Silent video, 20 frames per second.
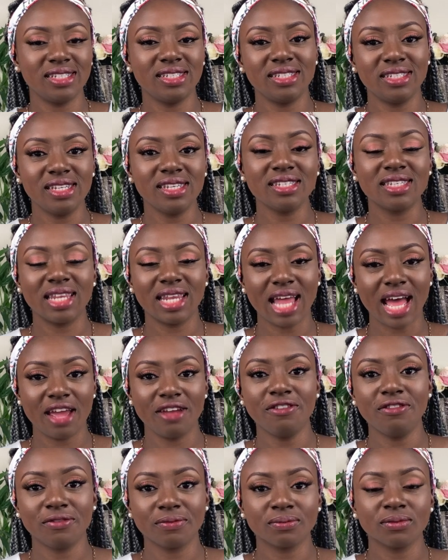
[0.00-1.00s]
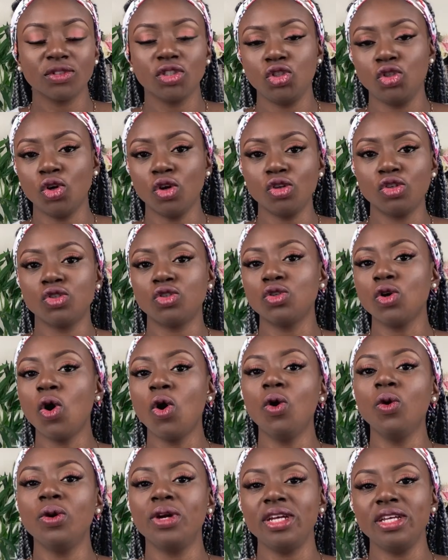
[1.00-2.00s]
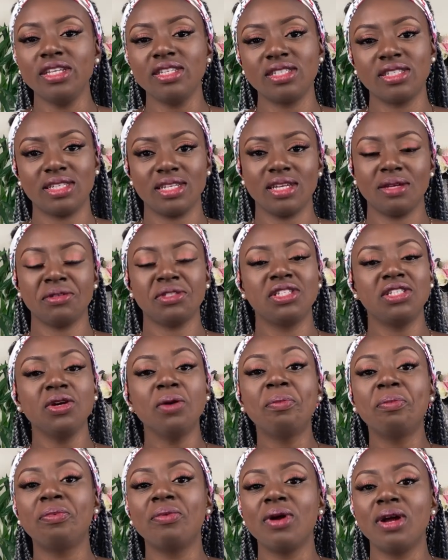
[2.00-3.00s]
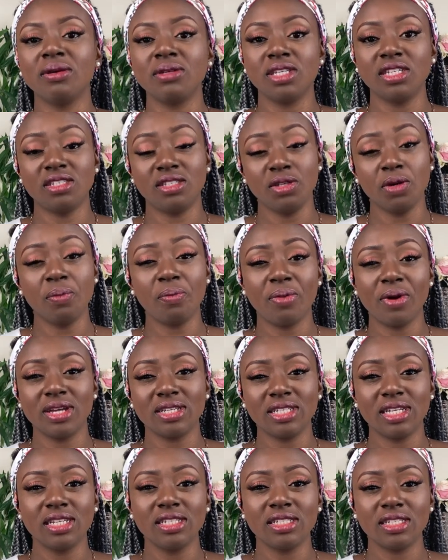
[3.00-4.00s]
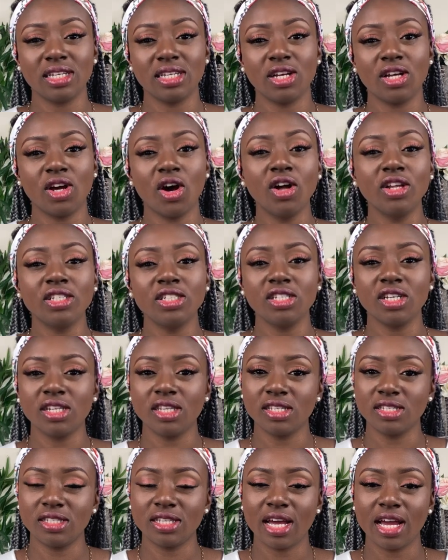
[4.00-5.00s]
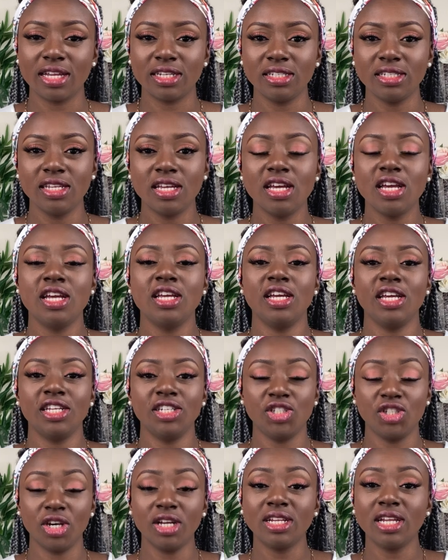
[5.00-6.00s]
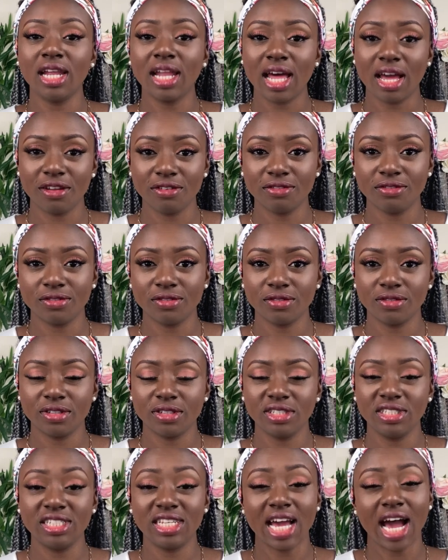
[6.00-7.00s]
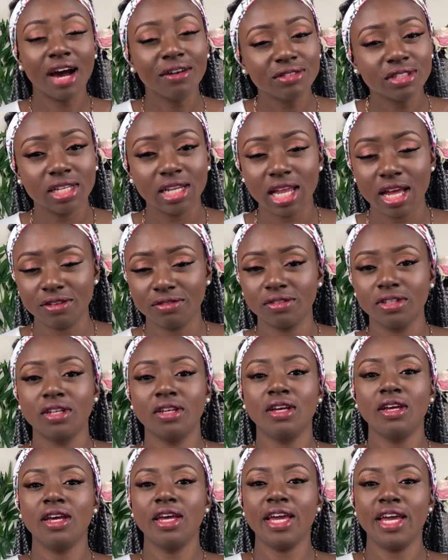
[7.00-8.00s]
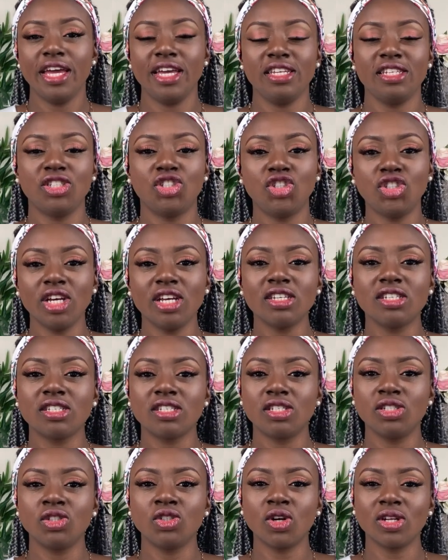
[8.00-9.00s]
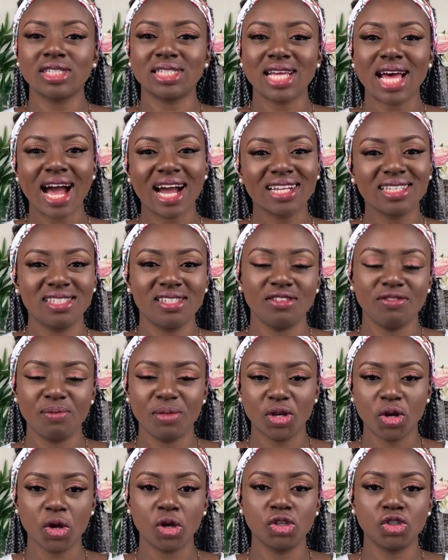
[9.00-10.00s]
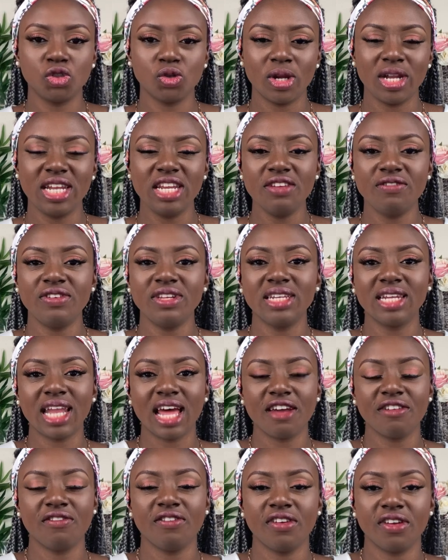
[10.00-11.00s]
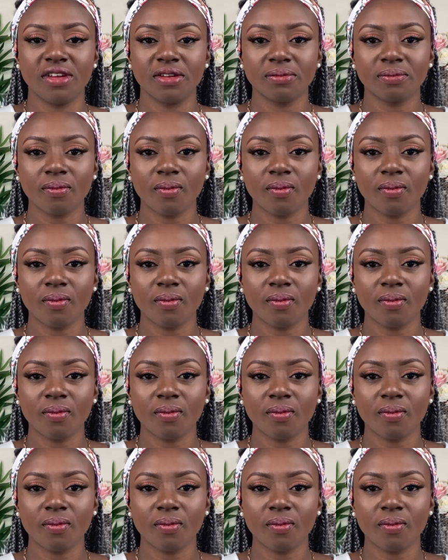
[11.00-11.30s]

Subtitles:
in this life, your soul is still present on the other side, in the other life, in the afterlife. It's just not active because you're living life here.